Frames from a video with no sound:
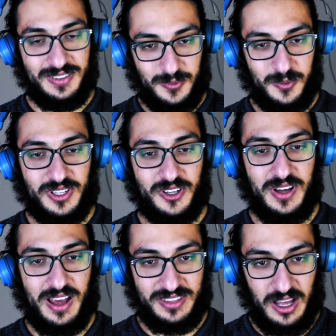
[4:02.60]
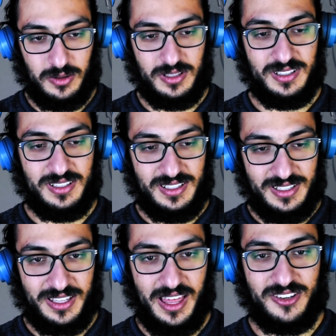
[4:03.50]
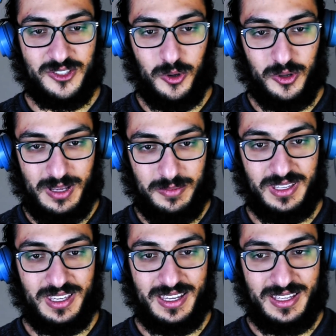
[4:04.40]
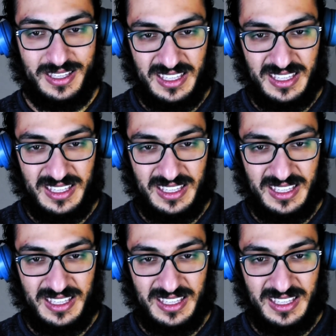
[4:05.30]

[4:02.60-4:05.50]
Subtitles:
What are they gonna have now? Gonna have a solo something, yeah?